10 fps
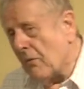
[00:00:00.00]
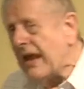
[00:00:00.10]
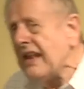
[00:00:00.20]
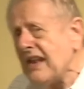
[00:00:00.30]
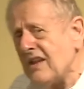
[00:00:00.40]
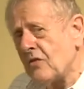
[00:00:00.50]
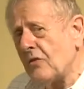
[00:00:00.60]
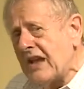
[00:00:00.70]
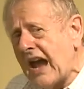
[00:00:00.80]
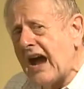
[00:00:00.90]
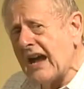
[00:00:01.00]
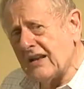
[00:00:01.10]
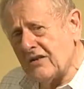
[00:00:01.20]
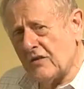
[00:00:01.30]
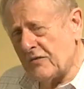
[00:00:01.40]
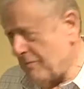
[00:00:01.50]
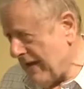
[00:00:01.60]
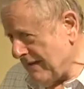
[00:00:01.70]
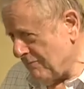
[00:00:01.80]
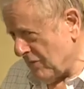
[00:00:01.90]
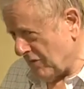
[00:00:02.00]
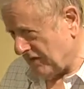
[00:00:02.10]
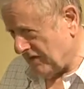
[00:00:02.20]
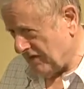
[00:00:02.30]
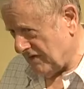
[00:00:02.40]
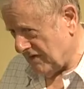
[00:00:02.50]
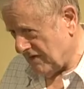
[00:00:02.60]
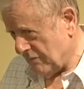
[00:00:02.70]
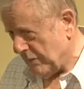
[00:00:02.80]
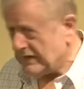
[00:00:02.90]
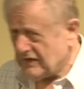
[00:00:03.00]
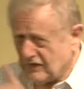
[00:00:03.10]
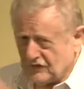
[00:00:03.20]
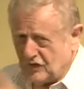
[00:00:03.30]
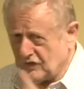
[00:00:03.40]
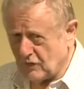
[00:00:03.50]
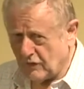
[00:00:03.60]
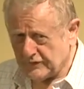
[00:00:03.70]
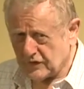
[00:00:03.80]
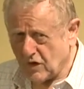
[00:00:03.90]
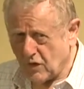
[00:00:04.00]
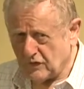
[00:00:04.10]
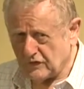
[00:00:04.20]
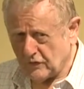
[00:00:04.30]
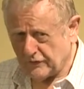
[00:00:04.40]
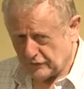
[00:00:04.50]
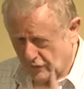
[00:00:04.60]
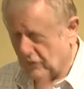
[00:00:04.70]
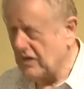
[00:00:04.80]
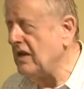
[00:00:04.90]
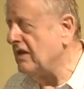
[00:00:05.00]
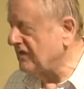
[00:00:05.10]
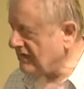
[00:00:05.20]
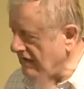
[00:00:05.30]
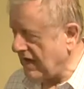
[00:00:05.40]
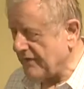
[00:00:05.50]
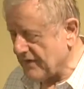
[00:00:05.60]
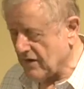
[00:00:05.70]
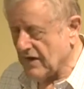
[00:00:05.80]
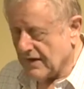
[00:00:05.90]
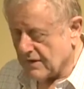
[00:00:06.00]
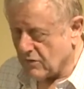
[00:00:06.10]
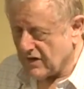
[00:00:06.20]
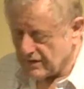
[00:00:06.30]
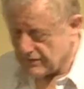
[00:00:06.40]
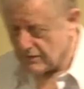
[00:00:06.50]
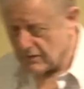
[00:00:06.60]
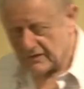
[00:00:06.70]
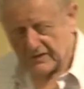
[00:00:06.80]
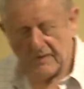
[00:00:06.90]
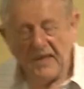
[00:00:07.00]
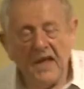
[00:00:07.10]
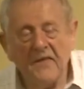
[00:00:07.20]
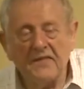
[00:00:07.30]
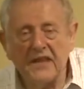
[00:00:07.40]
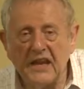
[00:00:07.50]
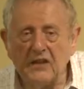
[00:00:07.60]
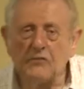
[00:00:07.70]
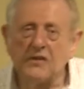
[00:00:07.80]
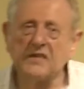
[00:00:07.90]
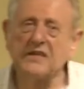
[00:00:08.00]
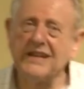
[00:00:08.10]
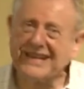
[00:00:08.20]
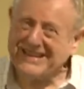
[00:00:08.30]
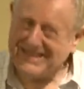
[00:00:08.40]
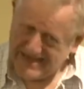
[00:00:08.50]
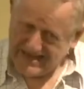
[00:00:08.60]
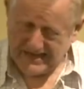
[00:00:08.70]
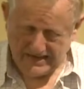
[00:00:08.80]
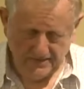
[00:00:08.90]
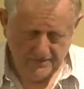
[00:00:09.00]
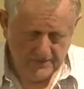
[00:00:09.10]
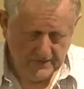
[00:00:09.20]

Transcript: when he's on the island of Patmos, which is just off the coast of Turkey, it's still under Greek authority. The interesting thing,